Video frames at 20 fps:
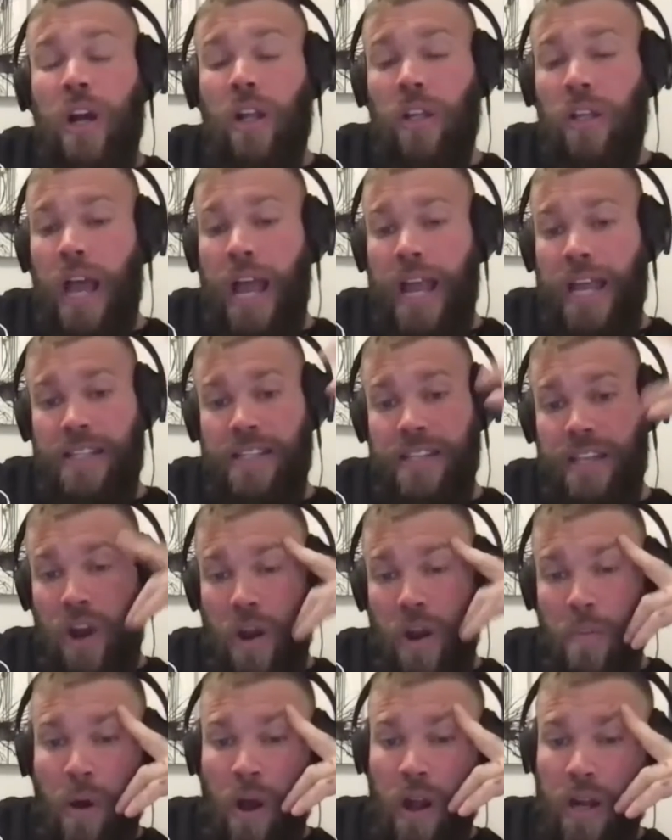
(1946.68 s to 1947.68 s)
lights in
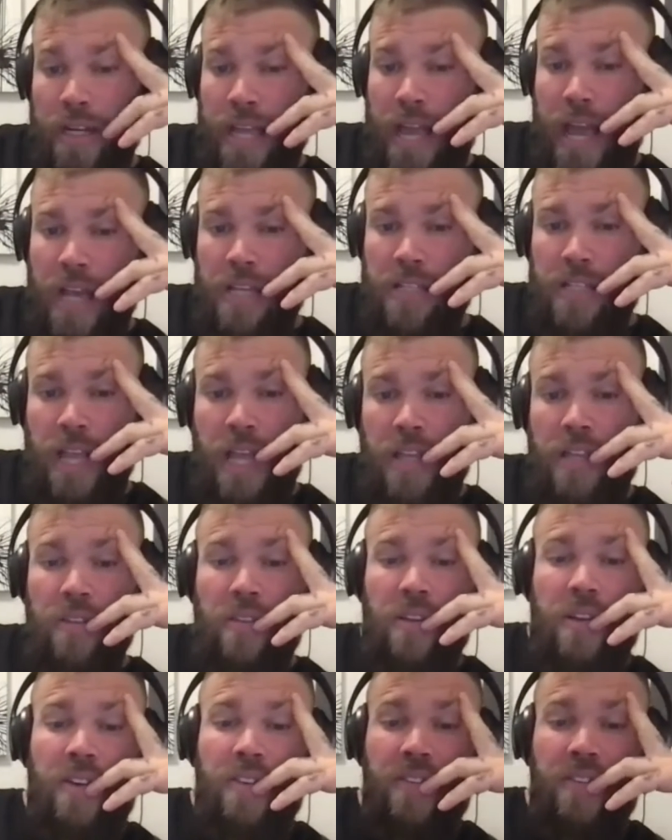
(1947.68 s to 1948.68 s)
our podcast, and dude,
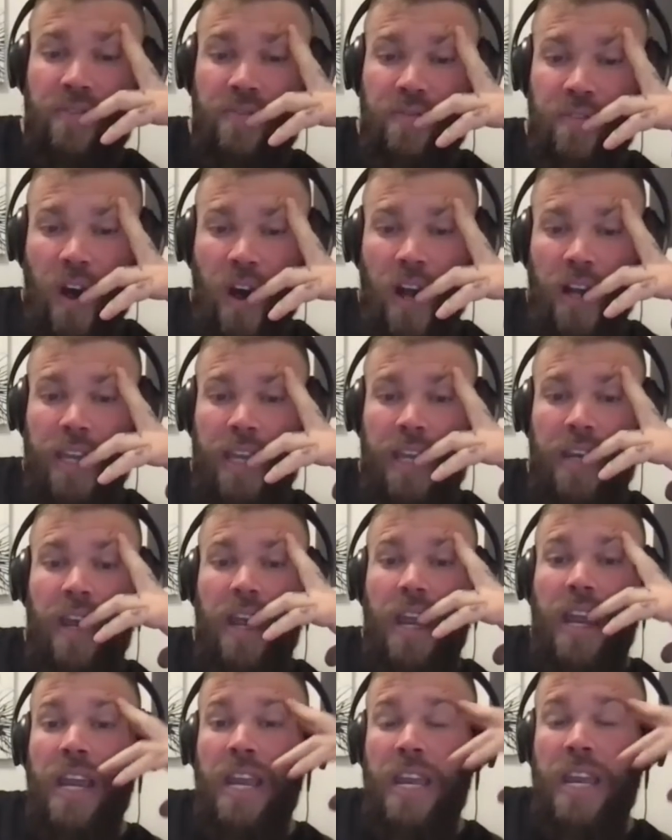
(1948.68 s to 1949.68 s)
they're a
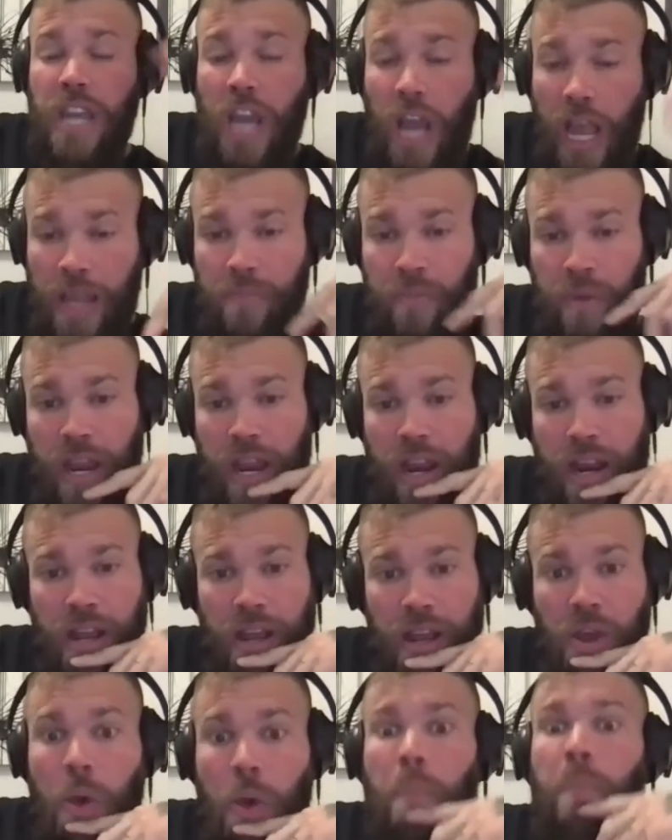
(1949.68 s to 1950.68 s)
fucking nightmare.
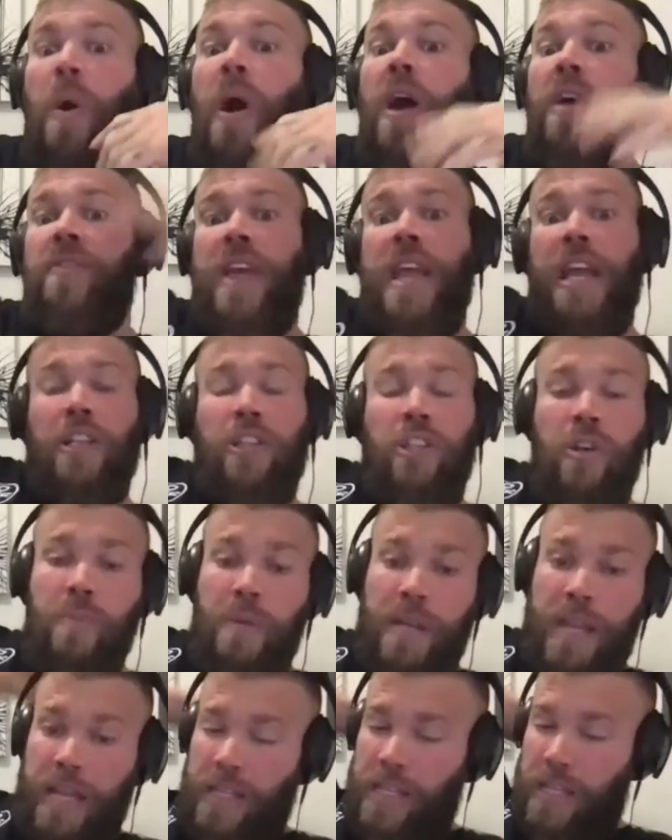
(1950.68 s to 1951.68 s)
Yeah. But they
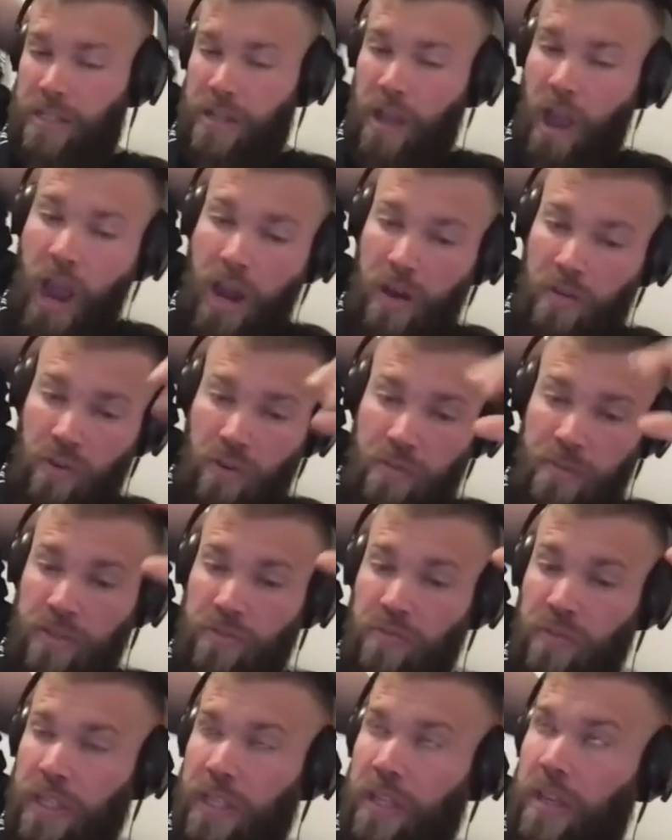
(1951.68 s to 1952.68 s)
illuminate the entire room.
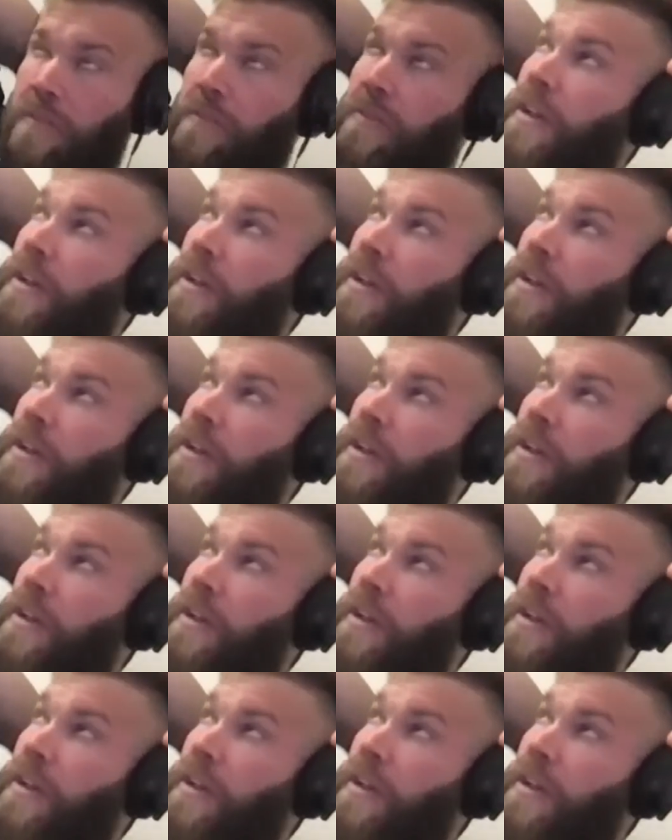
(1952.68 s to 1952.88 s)
It's really good for